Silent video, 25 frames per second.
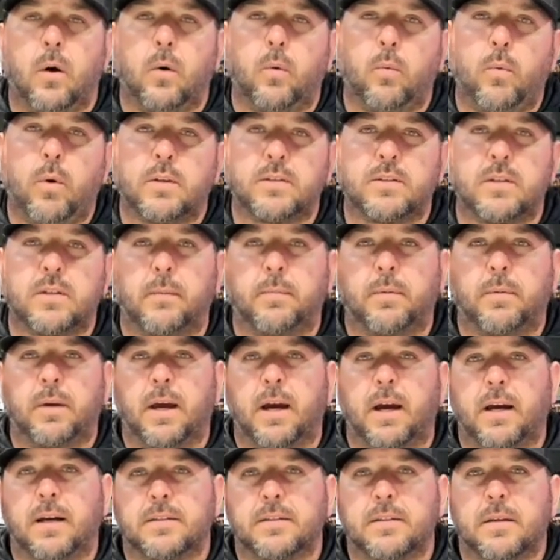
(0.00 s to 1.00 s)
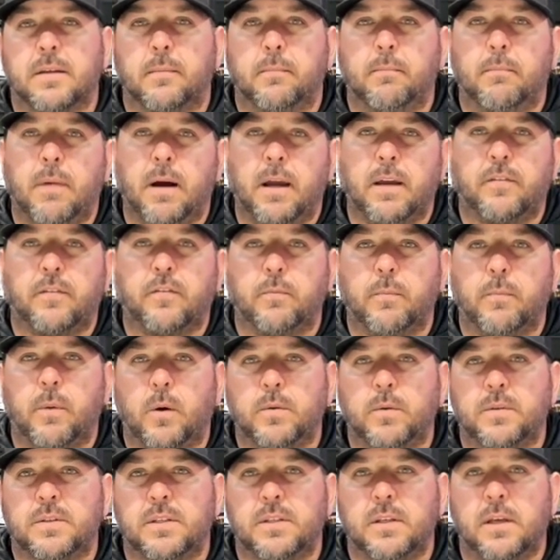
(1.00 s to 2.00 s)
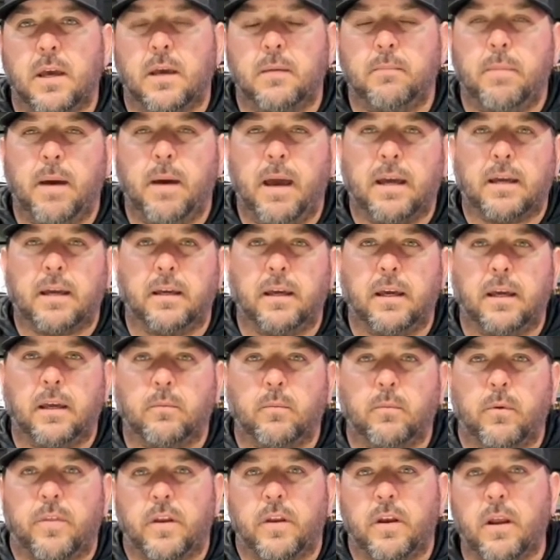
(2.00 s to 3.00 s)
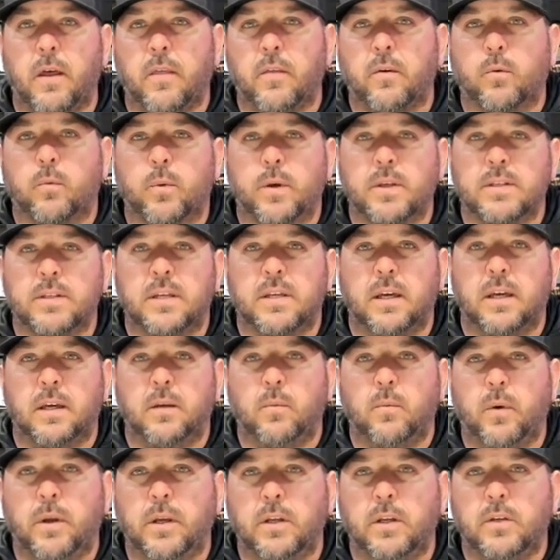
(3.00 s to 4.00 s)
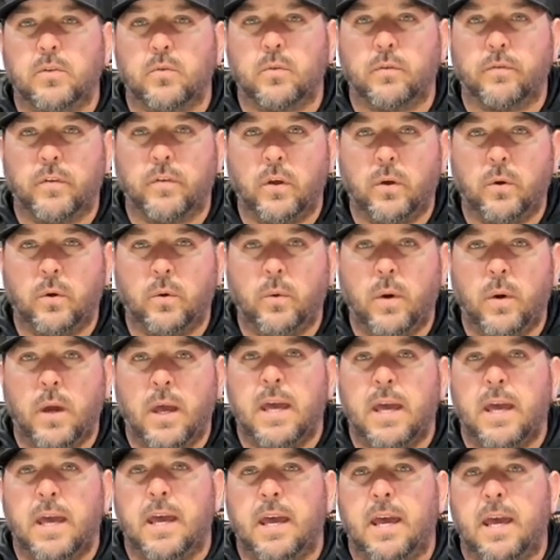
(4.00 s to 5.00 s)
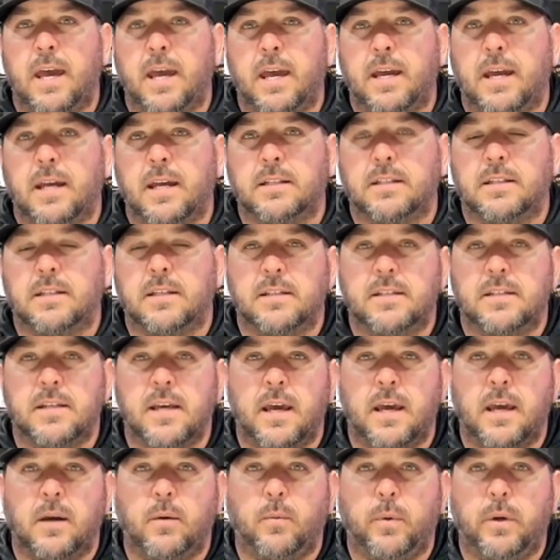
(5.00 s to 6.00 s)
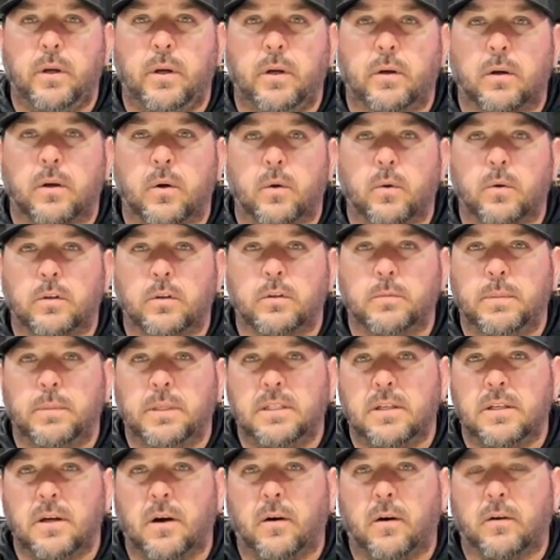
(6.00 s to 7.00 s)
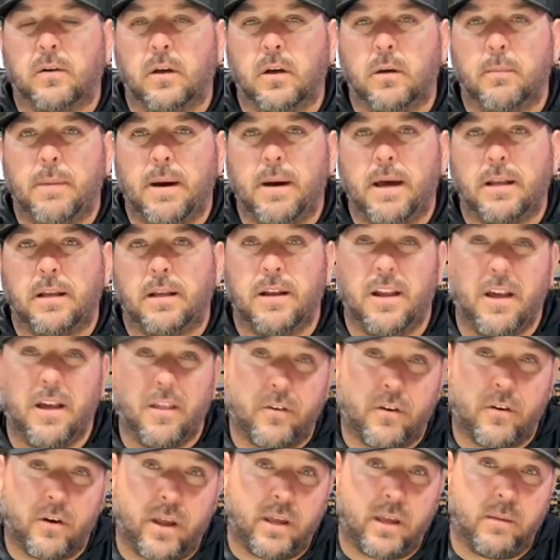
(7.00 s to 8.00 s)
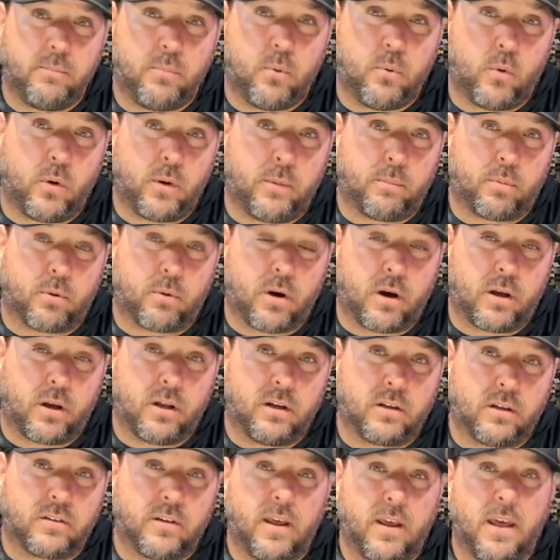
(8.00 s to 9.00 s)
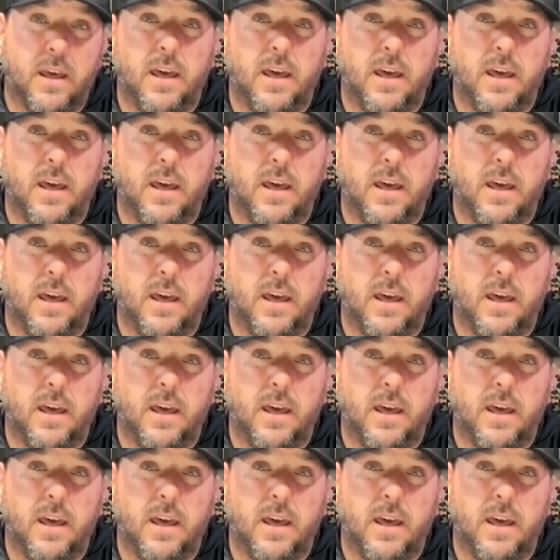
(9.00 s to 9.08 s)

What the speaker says: What's up, guys? Mike from OCA back again with another Whiskey and Windage review. And today we are going to be talking about another Aimpoint product